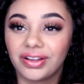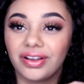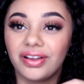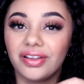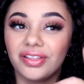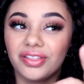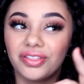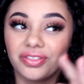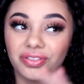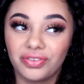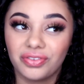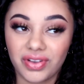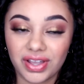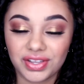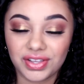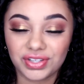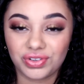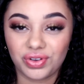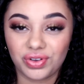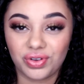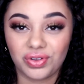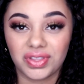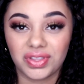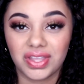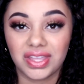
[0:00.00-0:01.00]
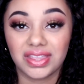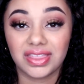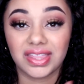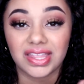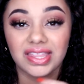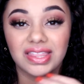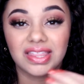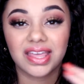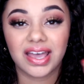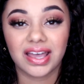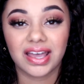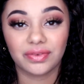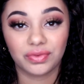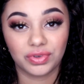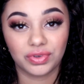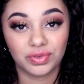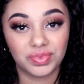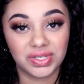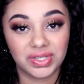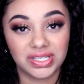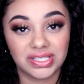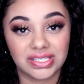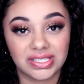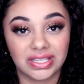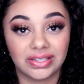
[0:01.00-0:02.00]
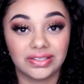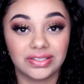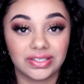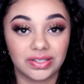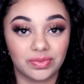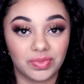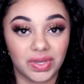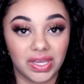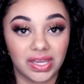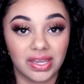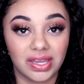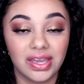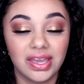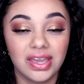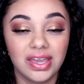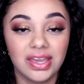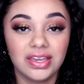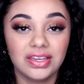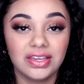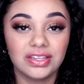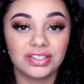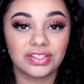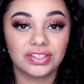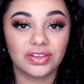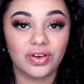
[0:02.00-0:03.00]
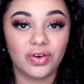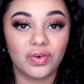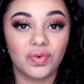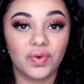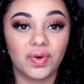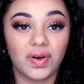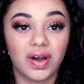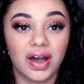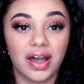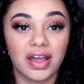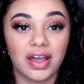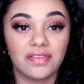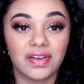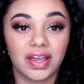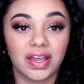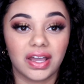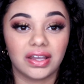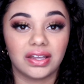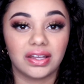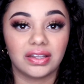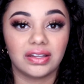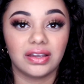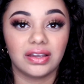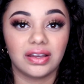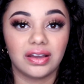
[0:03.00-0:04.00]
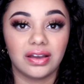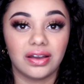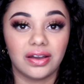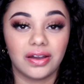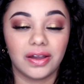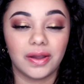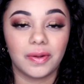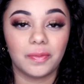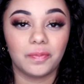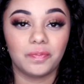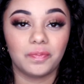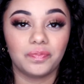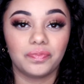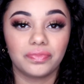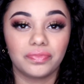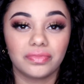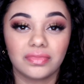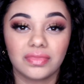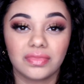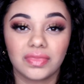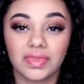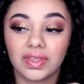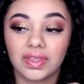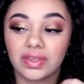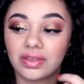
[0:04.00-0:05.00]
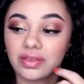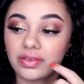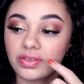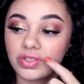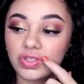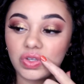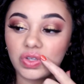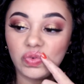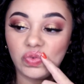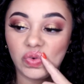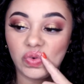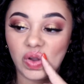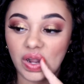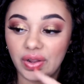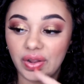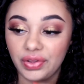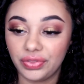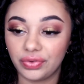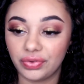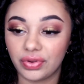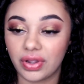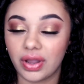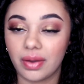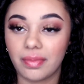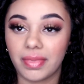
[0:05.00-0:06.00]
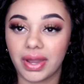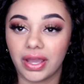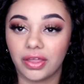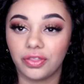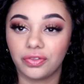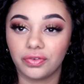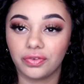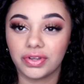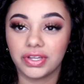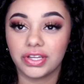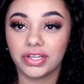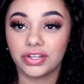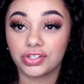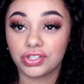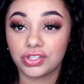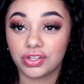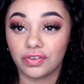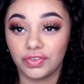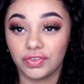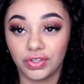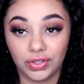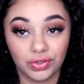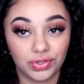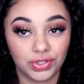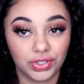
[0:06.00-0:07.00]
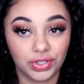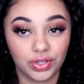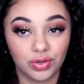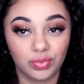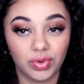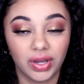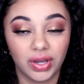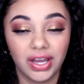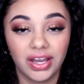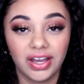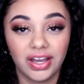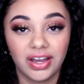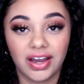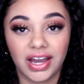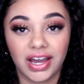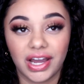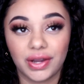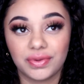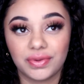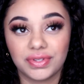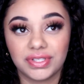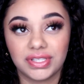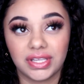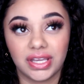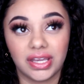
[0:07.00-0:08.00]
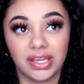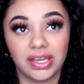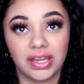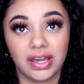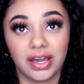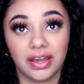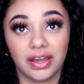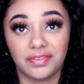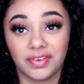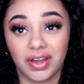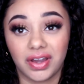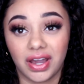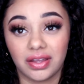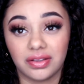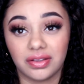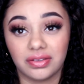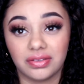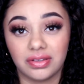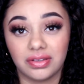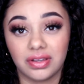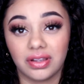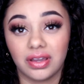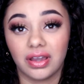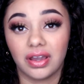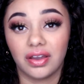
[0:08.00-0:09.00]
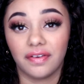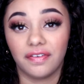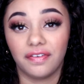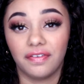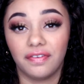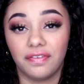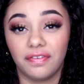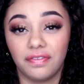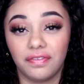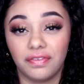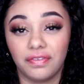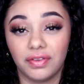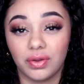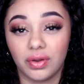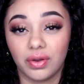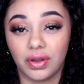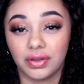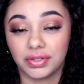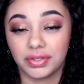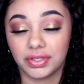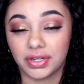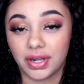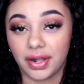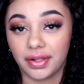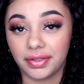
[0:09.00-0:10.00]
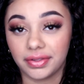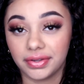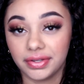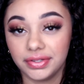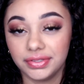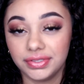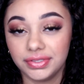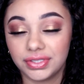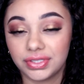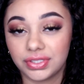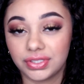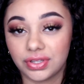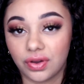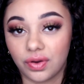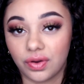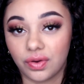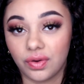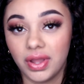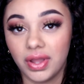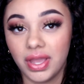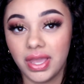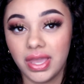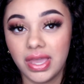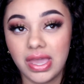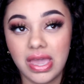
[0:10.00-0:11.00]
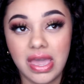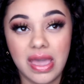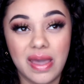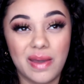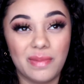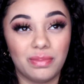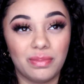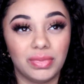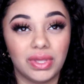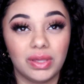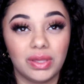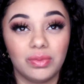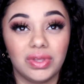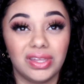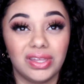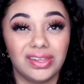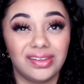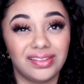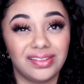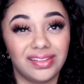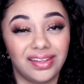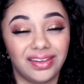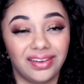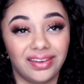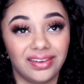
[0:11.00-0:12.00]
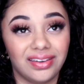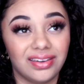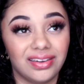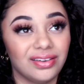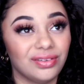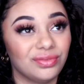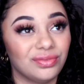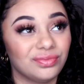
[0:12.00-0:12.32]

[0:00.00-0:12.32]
threshold, and then that would be sent to me. So I've had so far throughout my 3 years of YouTube, I would say I've gotten a few $100s. So maybe like,